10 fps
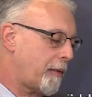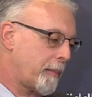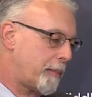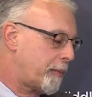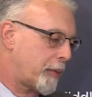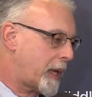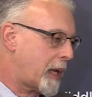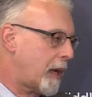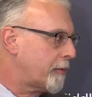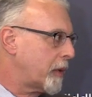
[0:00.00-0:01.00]
from
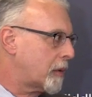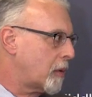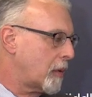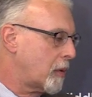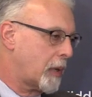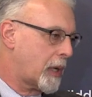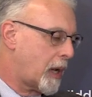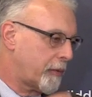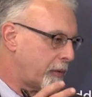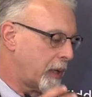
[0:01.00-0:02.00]
pre-conflict or
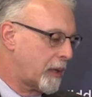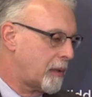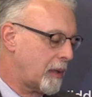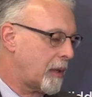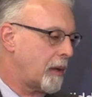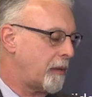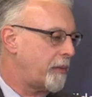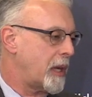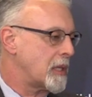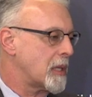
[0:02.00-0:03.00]
conflict
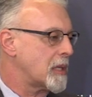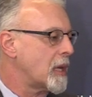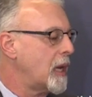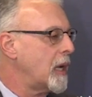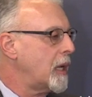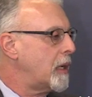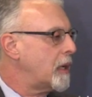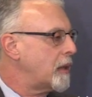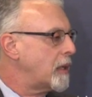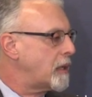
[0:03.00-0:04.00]
phases,
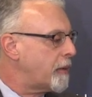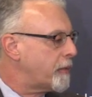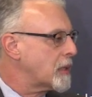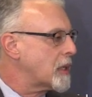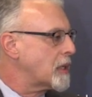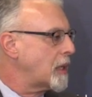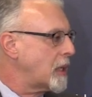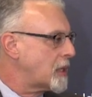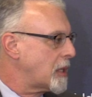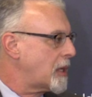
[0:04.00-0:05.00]
the differences in
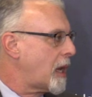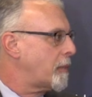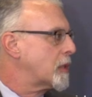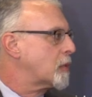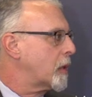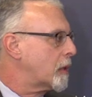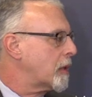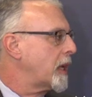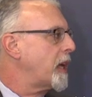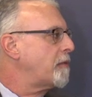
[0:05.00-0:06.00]
these endowments will
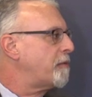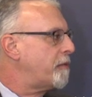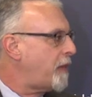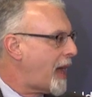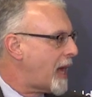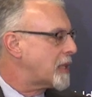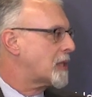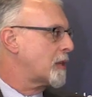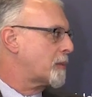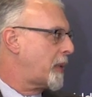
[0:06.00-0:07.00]
create
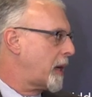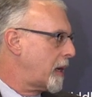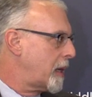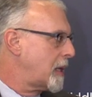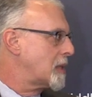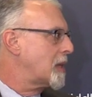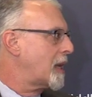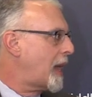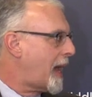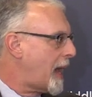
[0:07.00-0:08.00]
vast disparities
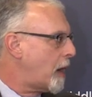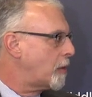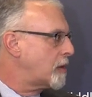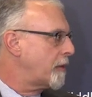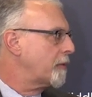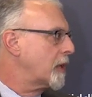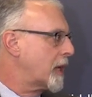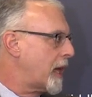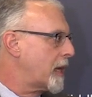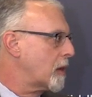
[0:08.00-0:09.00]
in how
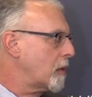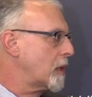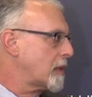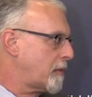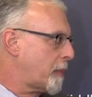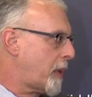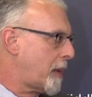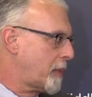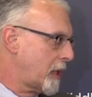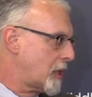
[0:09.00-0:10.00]
different categories of a
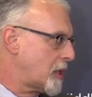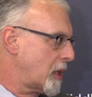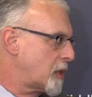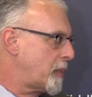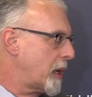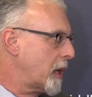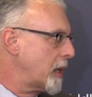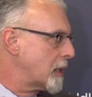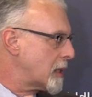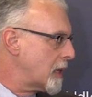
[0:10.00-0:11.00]
population
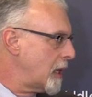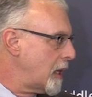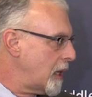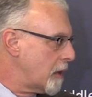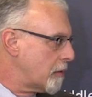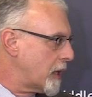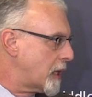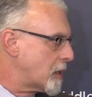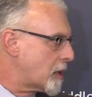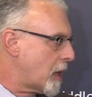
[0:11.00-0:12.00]
experience
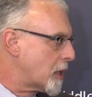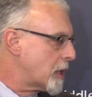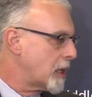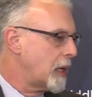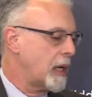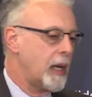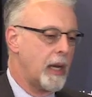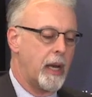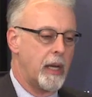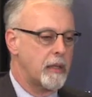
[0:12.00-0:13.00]
reconstruction.
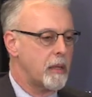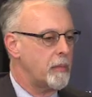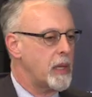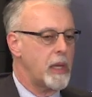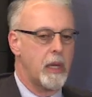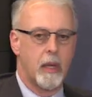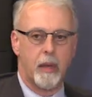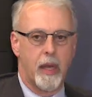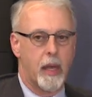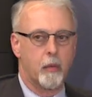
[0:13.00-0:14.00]
And to me,
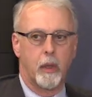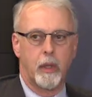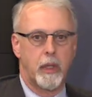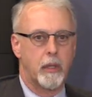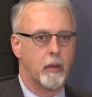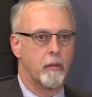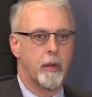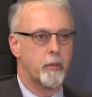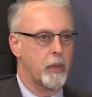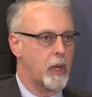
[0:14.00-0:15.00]
that will lead to the
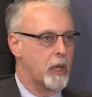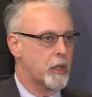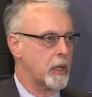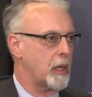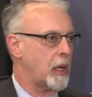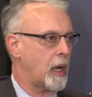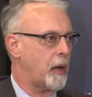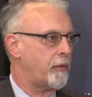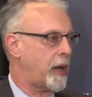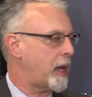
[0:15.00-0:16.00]
reproduction
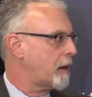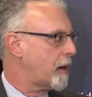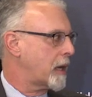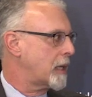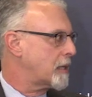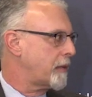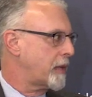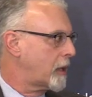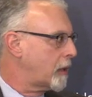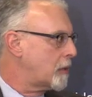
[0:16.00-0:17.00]
of hierarchies of
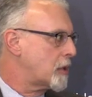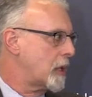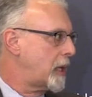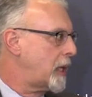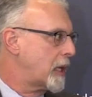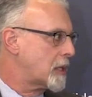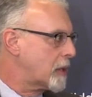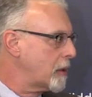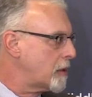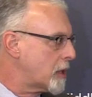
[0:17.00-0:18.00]
inclusion and
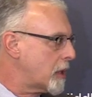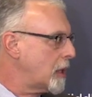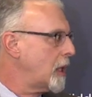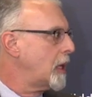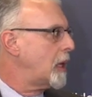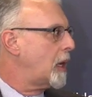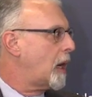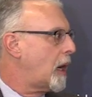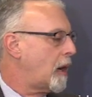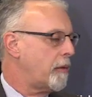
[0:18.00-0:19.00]
exclusion,
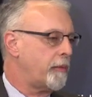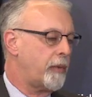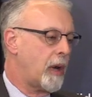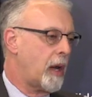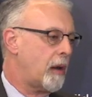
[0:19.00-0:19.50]
of